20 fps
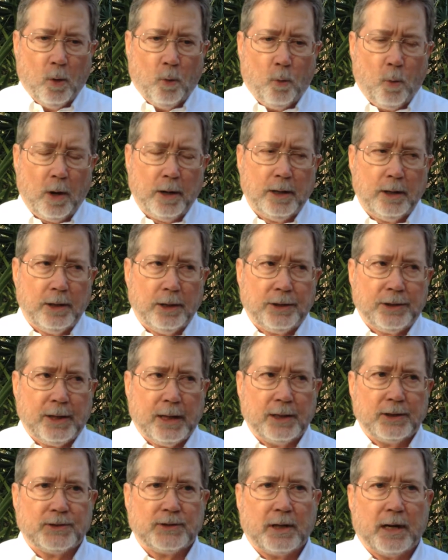One of the
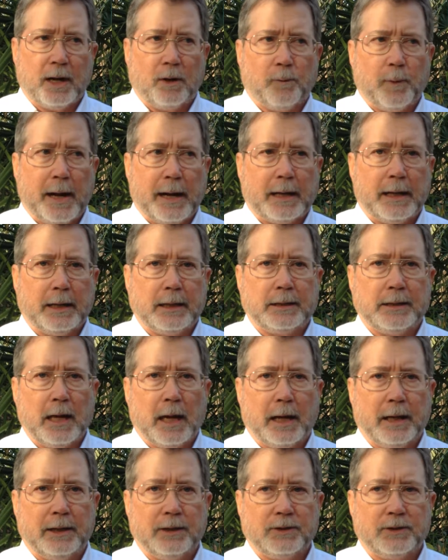things that I
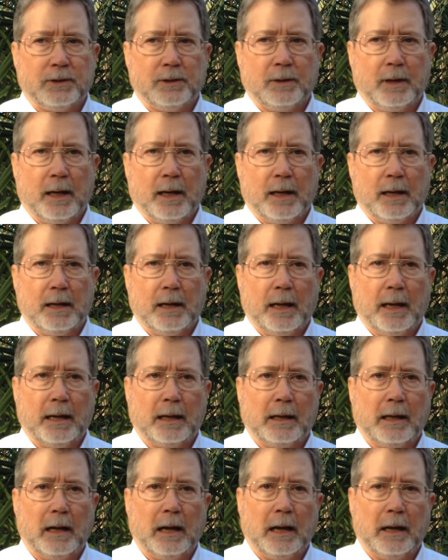recognized and
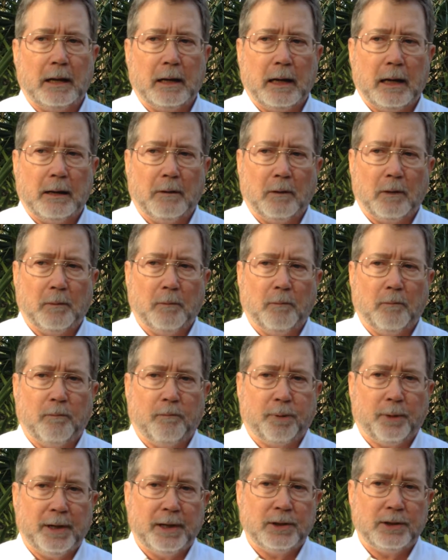
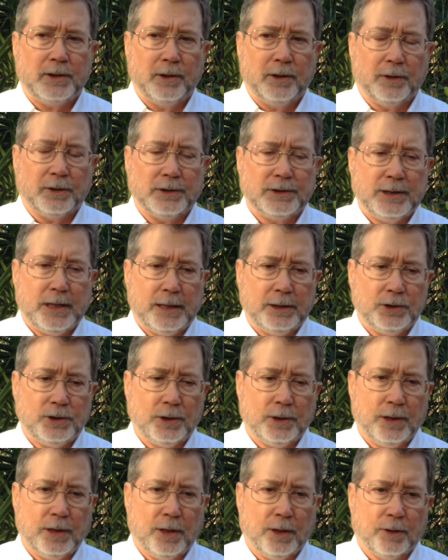bring to your
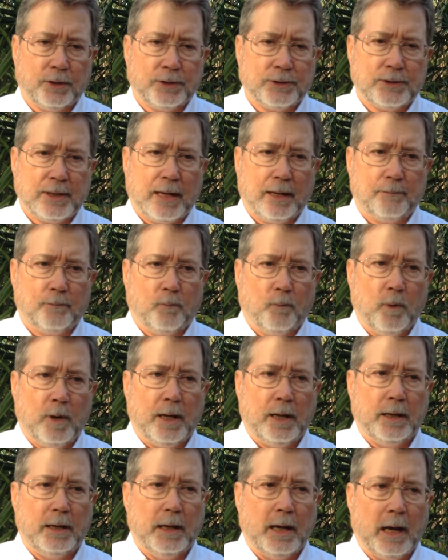attention here is that
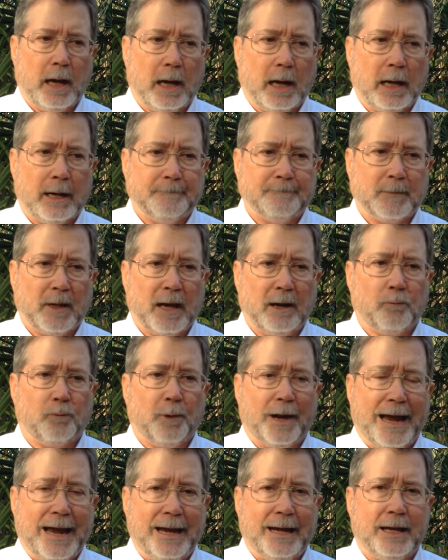when I
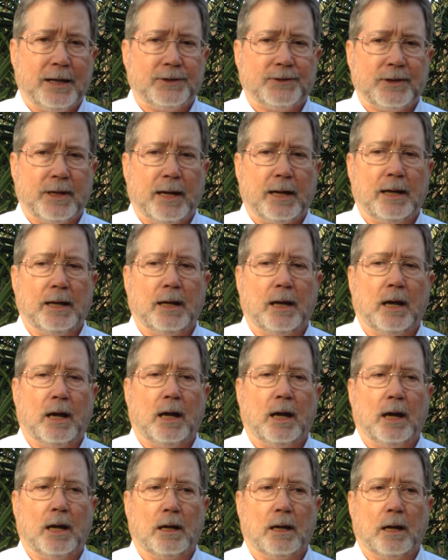ran as a
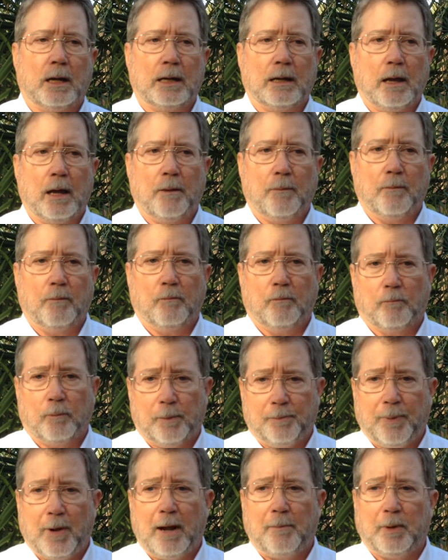
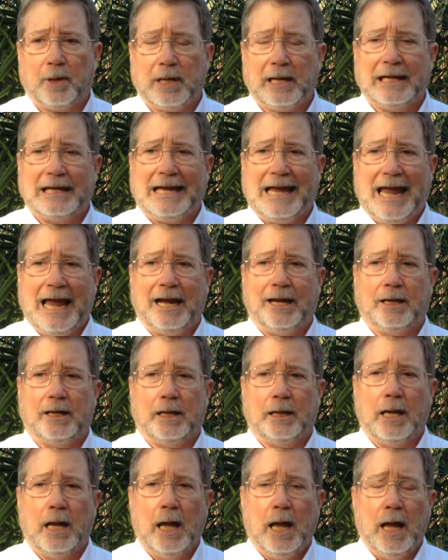Republican
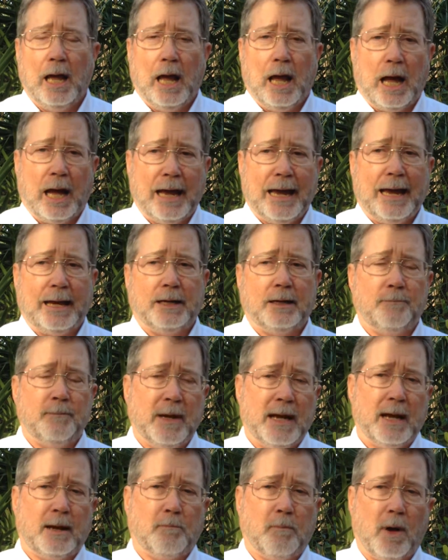candidate, I had to
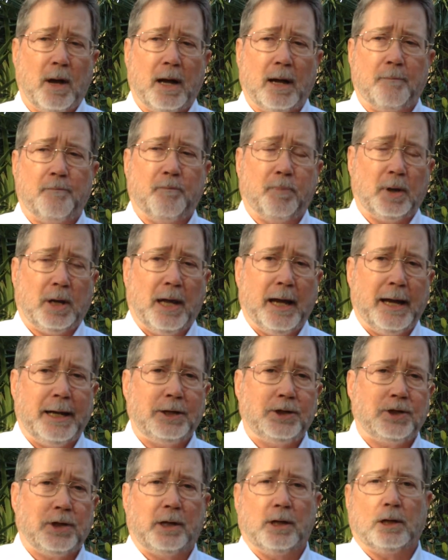make my
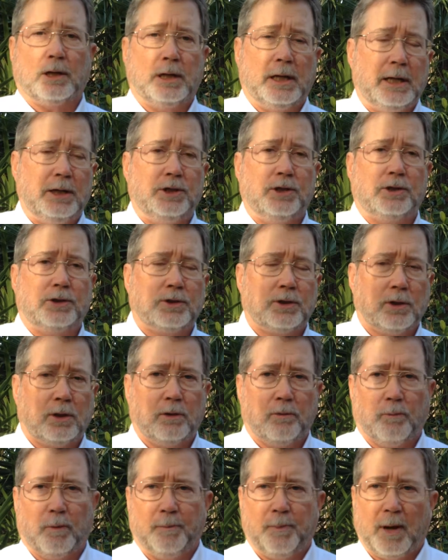pledge and allegiance to
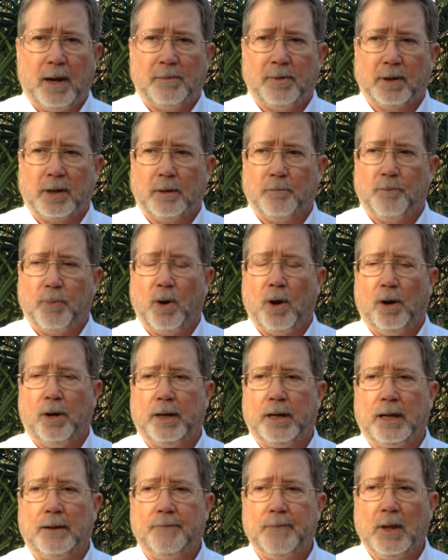the Republican
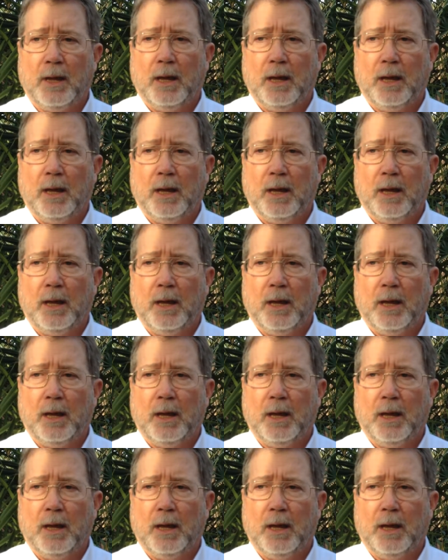Party.